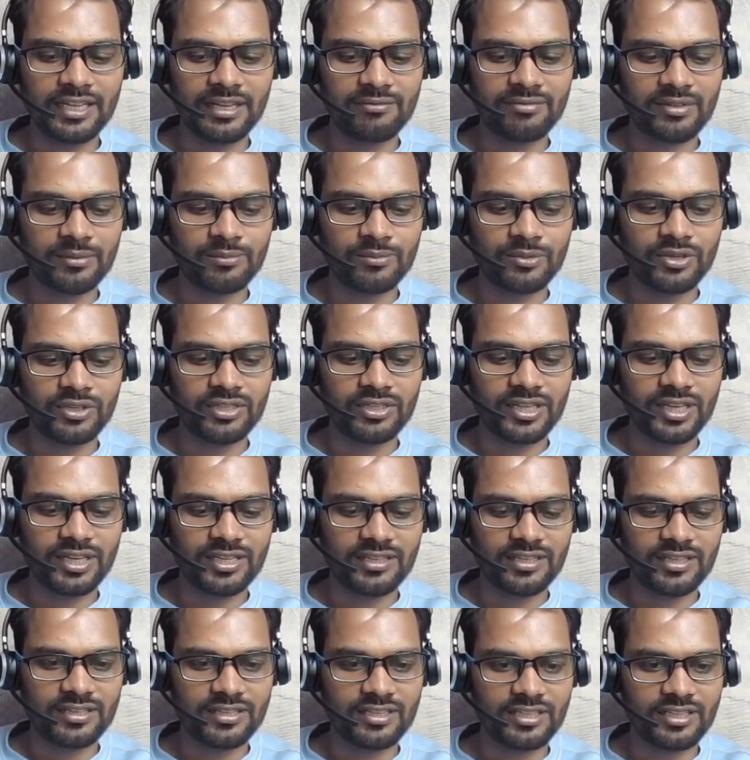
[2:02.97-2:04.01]
If I'm going to
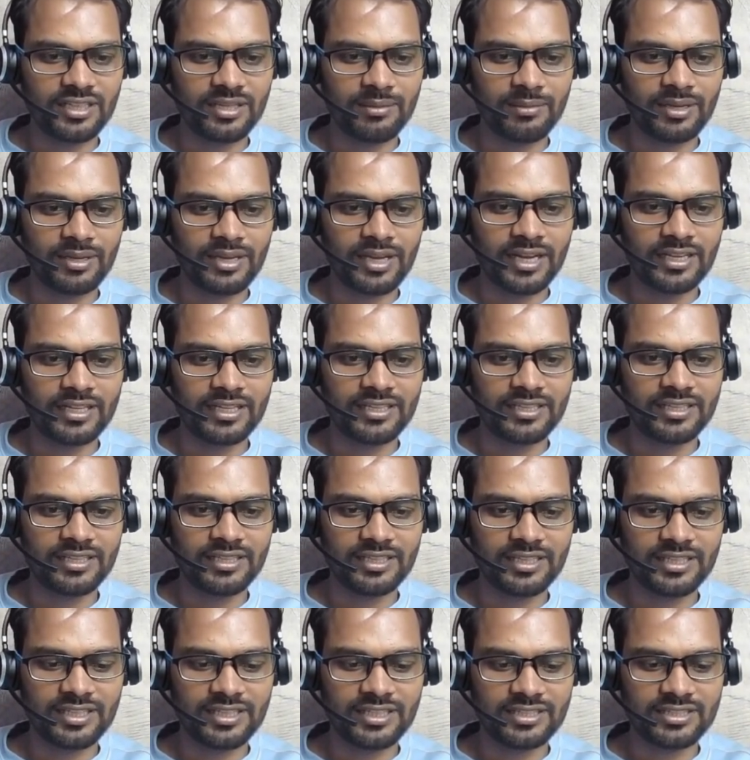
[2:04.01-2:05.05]
enter the email ID
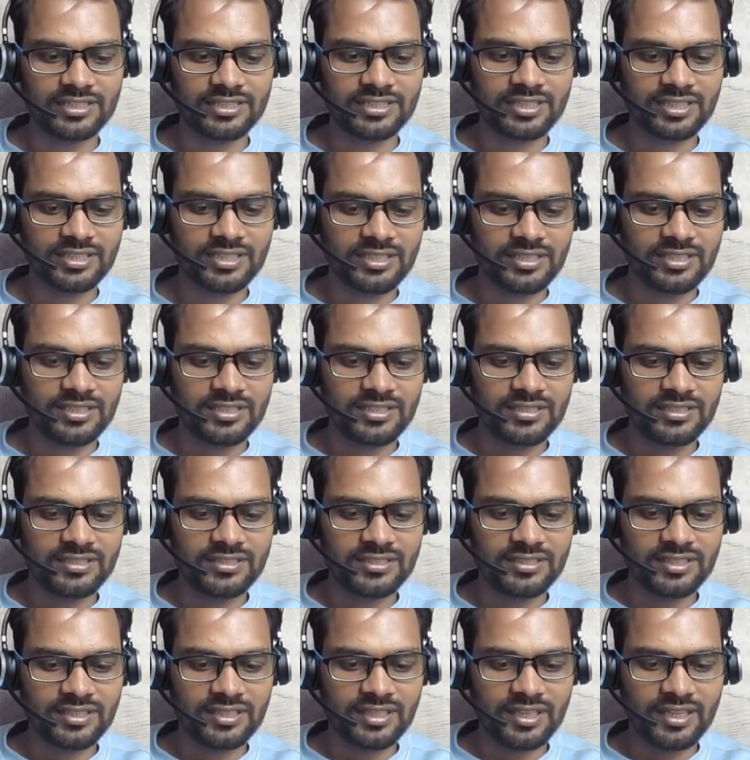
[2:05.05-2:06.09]
Dinesh
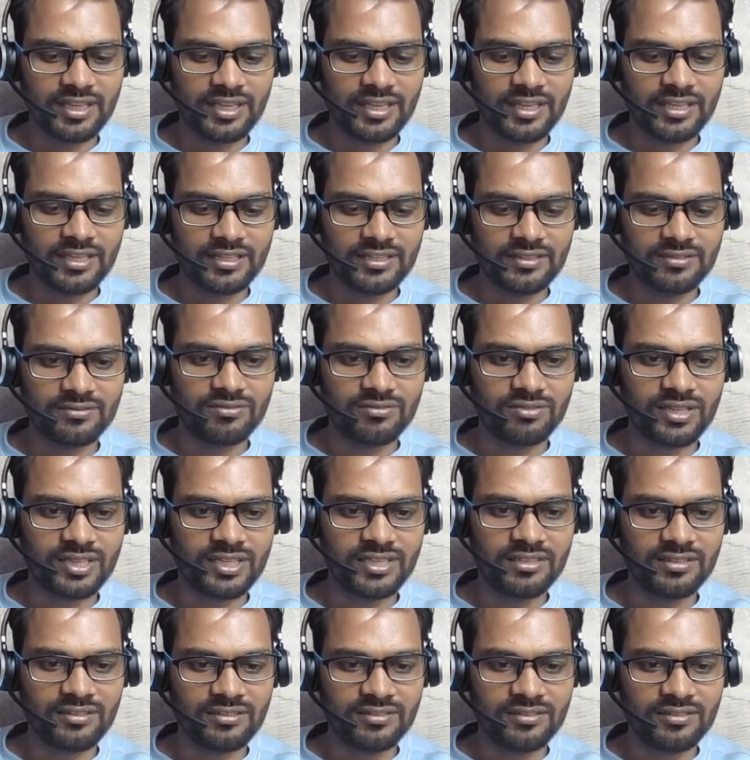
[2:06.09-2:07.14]

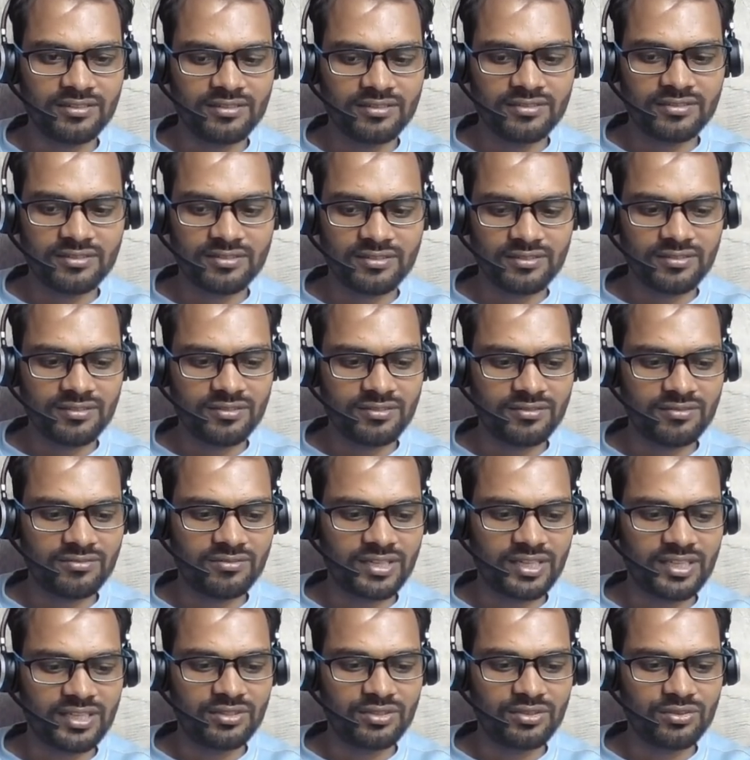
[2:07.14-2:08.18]

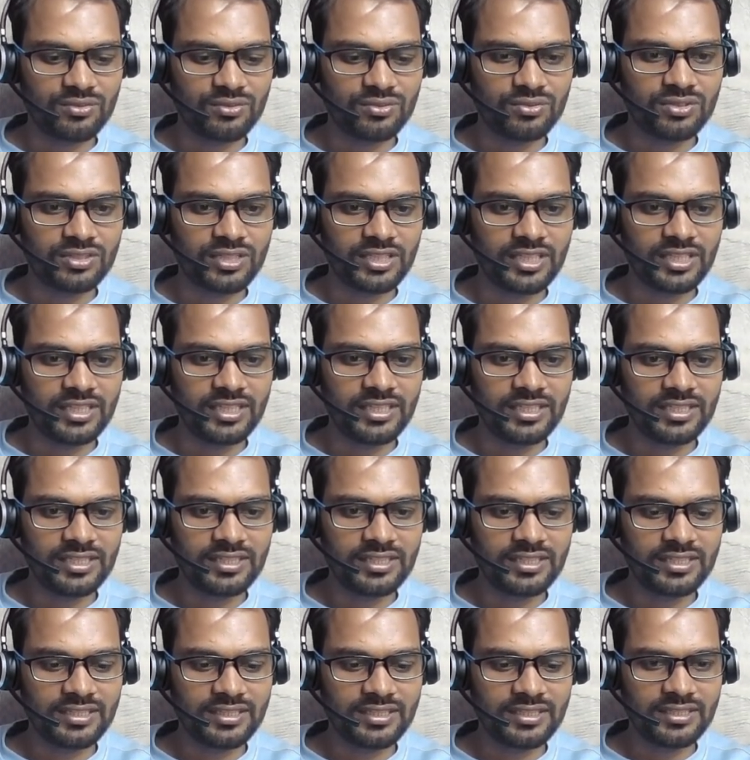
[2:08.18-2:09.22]

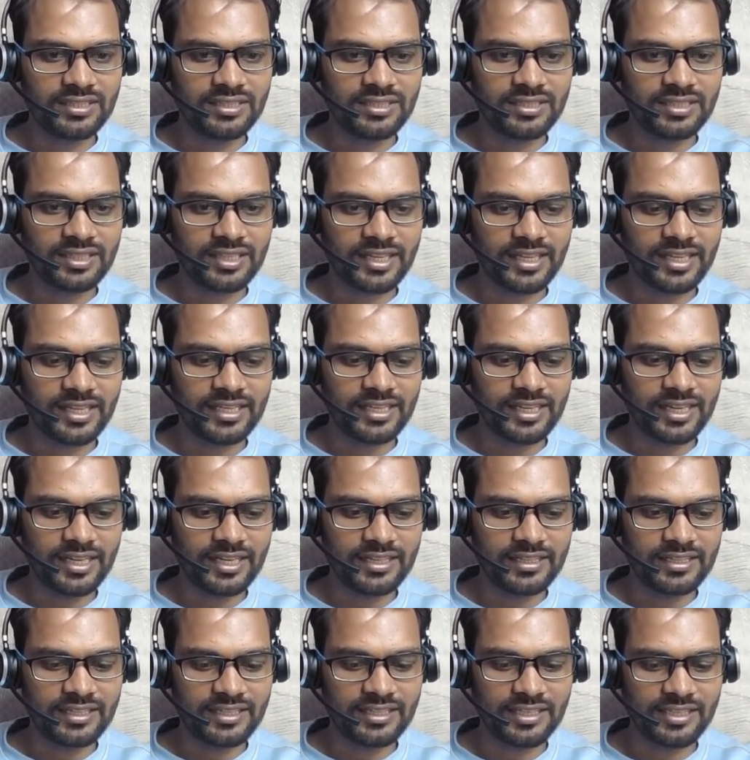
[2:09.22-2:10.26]
1123 right
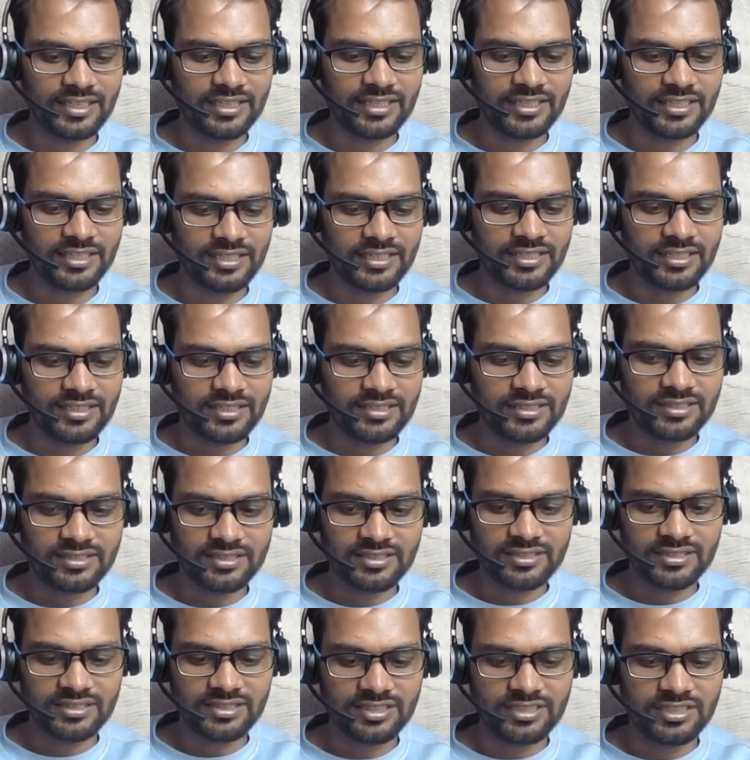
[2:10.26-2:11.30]
at the rate
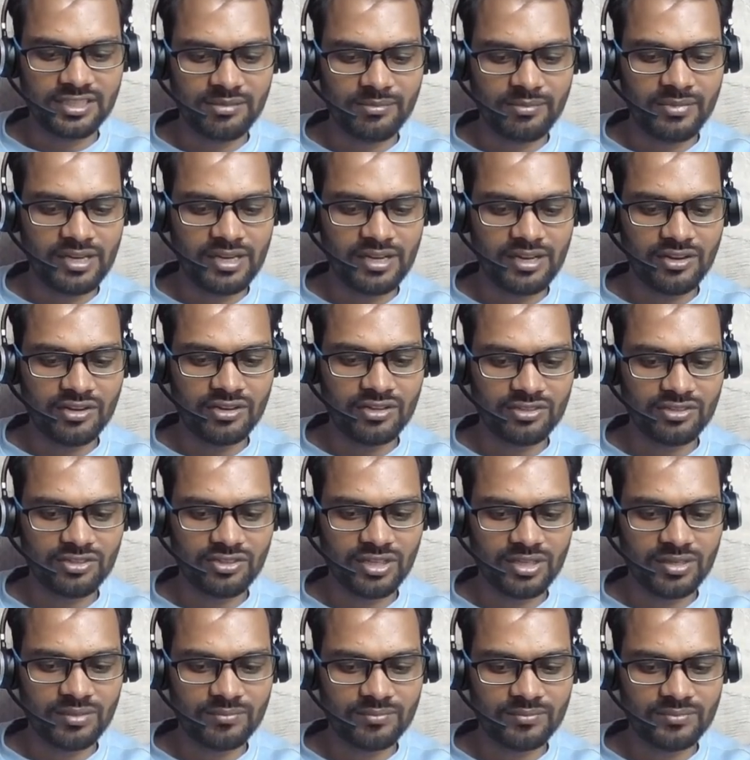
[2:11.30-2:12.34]

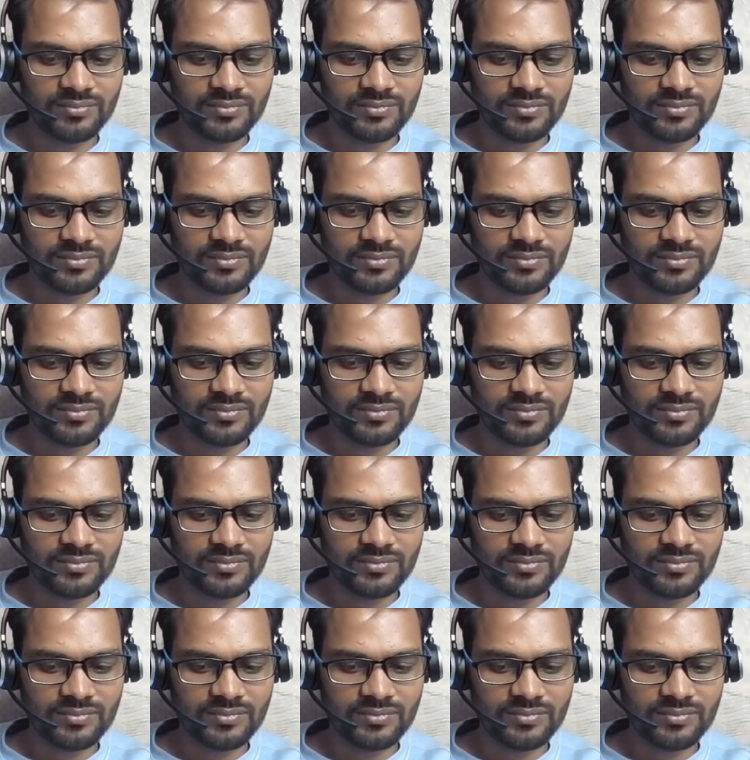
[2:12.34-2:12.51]
gmail.com.